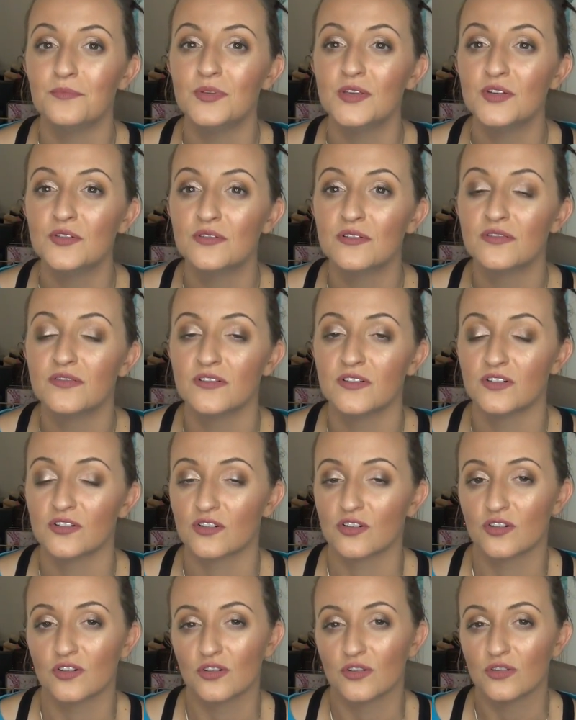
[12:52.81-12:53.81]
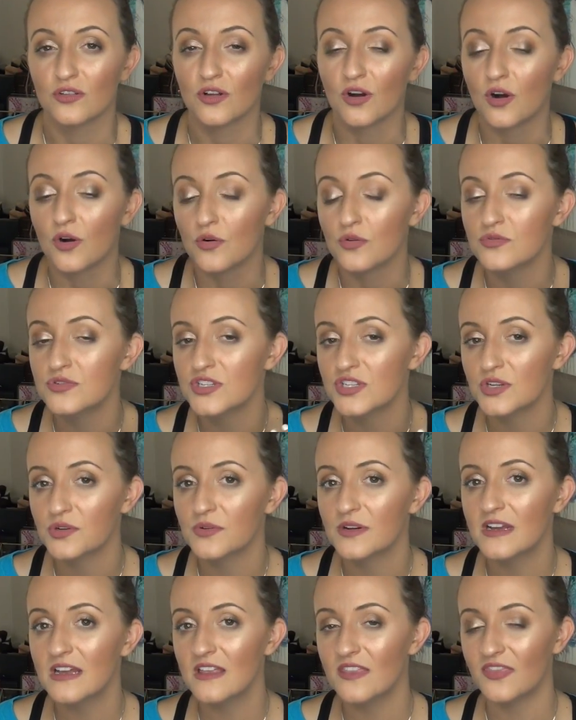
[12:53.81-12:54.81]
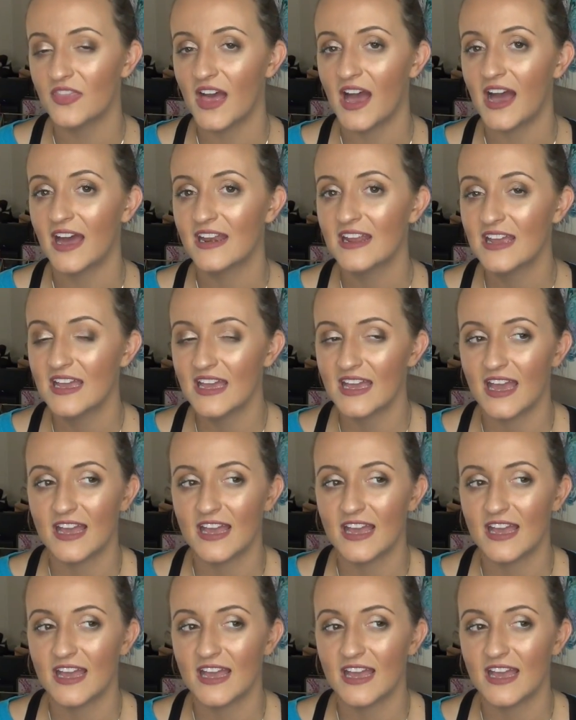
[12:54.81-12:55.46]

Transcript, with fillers: beautiful glow to it that